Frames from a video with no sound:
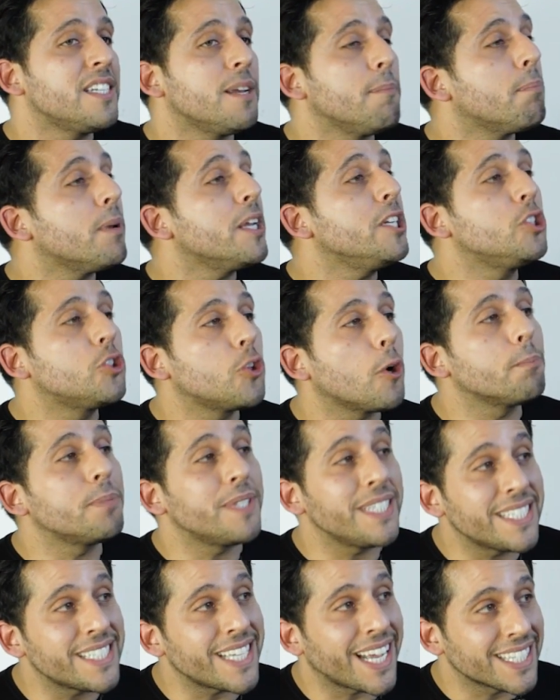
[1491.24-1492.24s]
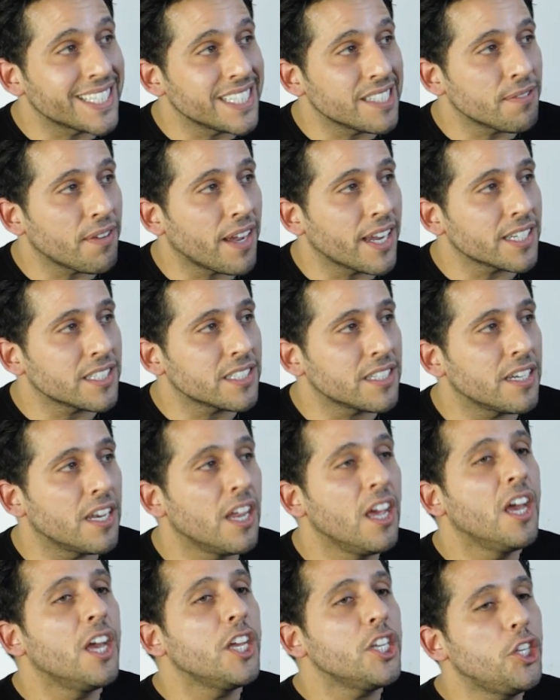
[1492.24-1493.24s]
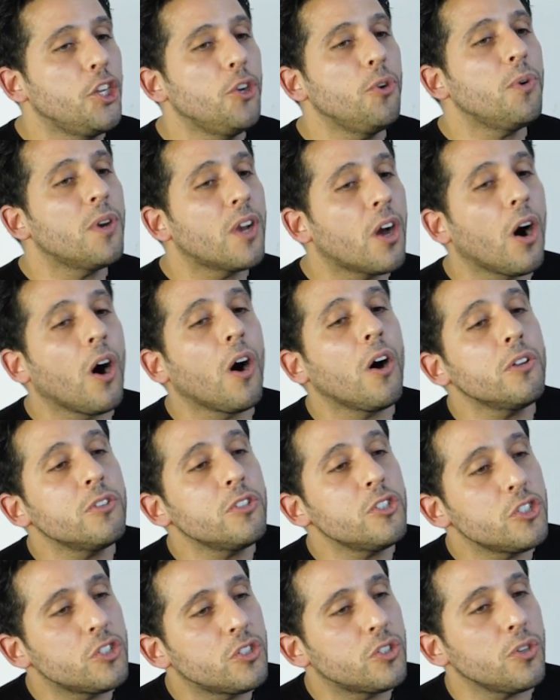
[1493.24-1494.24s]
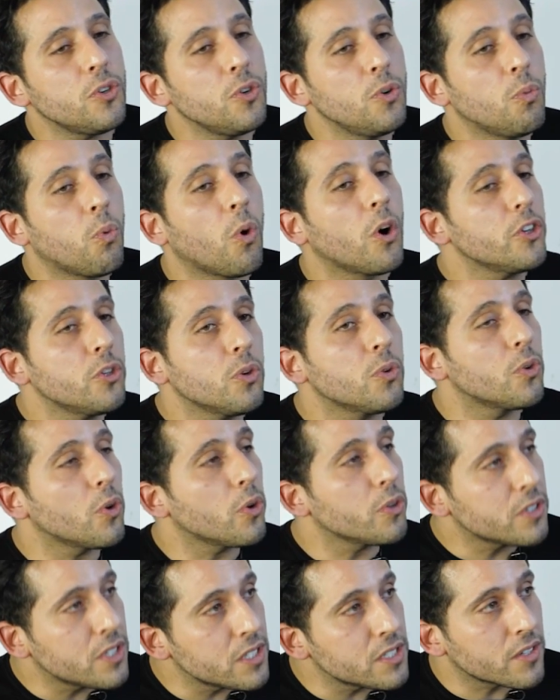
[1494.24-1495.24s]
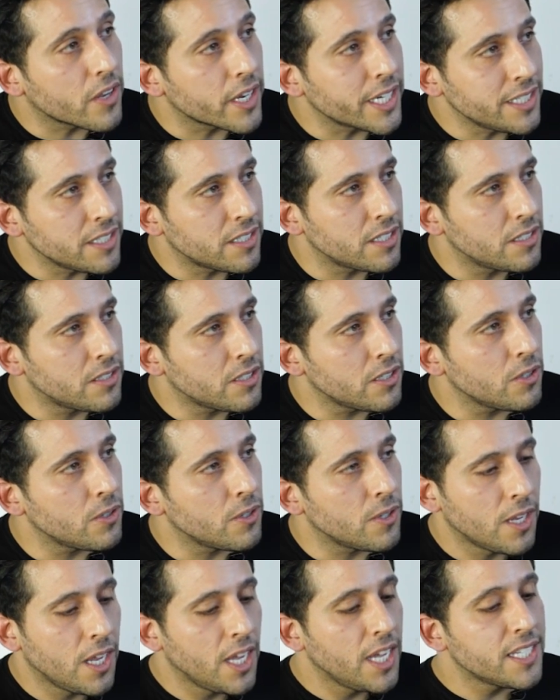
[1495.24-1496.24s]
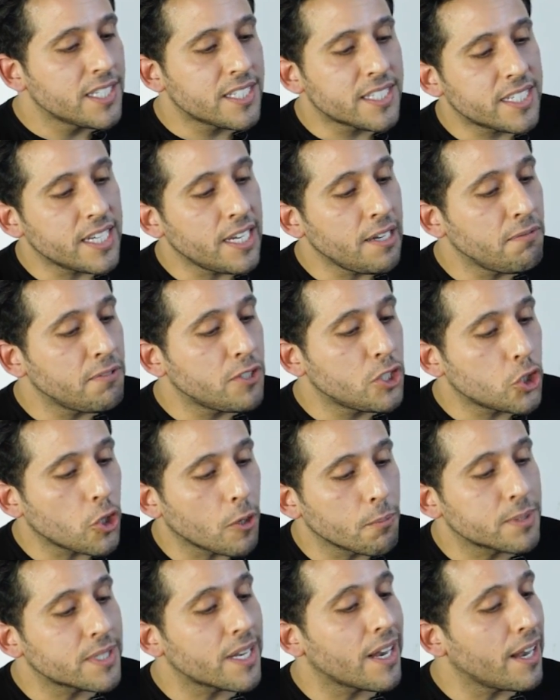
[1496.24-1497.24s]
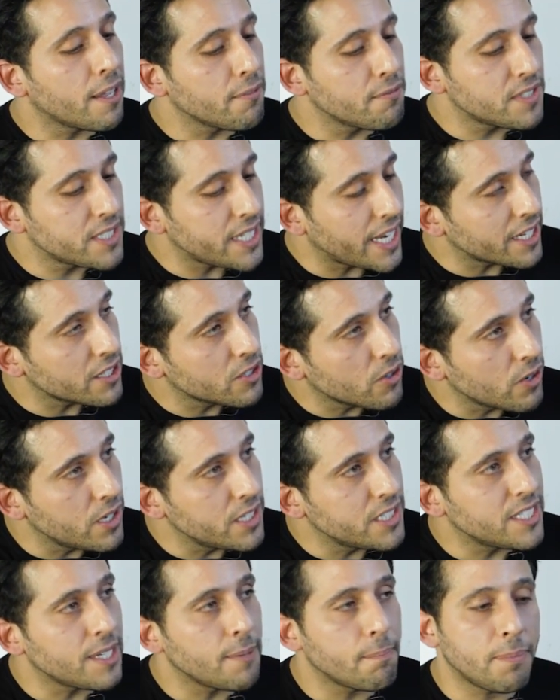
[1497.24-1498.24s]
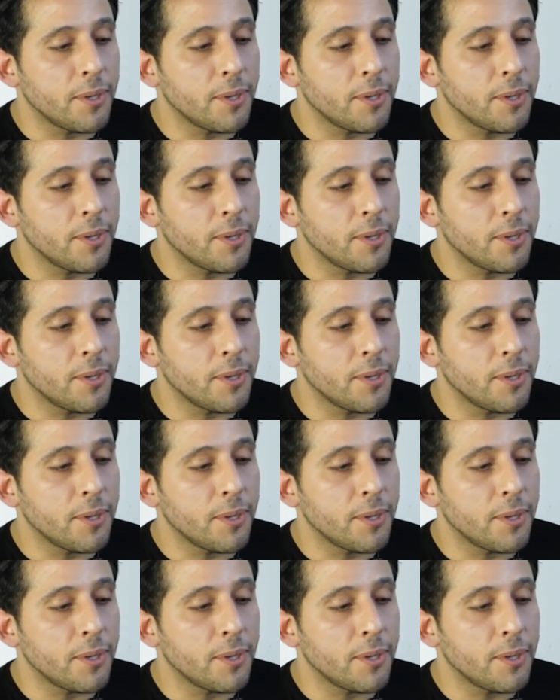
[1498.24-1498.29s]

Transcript: Simply job dissatisfaction. You can't do what you're not designed to do. Steve Jobs loved technology.